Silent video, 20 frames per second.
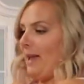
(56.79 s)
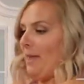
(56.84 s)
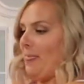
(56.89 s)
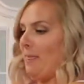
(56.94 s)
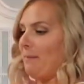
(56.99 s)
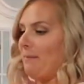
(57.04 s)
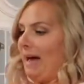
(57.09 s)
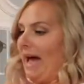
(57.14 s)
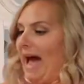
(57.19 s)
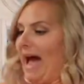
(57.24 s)

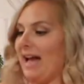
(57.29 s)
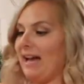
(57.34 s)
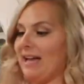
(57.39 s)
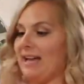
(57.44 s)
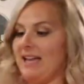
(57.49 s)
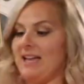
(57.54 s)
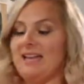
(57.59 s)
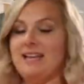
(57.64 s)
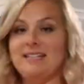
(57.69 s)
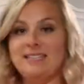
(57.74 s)
and the
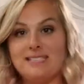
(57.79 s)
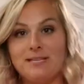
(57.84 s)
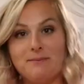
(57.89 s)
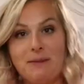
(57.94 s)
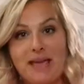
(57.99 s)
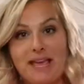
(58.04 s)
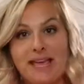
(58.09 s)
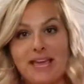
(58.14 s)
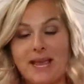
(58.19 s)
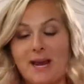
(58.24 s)
back to
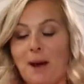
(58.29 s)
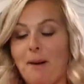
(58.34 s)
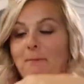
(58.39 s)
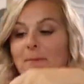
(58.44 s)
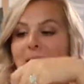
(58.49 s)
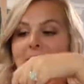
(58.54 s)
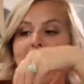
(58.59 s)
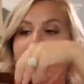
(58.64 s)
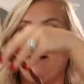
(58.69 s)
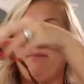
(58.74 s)
make it a
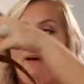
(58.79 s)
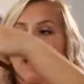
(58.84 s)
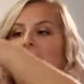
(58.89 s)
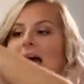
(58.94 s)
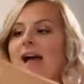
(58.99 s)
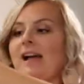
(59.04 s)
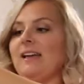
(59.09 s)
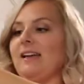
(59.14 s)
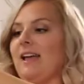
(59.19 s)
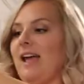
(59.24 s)

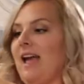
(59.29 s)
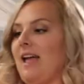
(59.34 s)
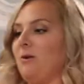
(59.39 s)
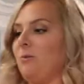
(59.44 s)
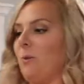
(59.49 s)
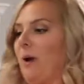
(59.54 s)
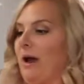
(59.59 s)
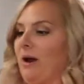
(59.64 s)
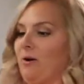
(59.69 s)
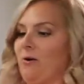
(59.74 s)
backpack
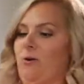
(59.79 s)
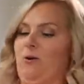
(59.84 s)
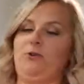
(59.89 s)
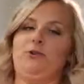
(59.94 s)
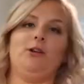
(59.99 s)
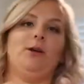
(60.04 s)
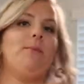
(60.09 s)
and wear it on